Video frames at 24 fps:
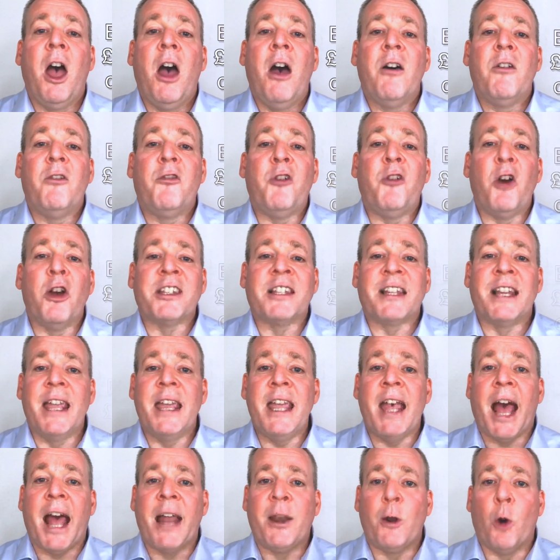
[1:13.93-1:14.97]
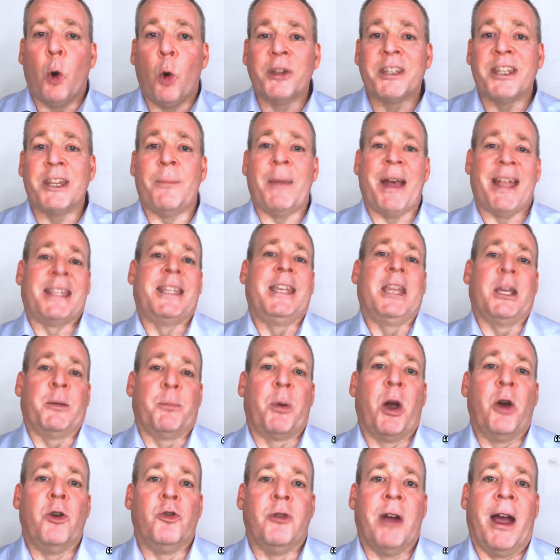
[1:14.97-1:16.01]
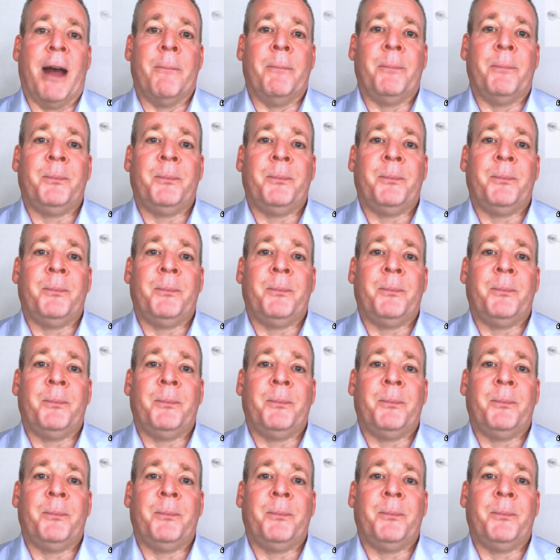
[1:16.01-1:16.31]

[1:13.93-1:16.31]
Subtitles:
Firstly, an automatic program.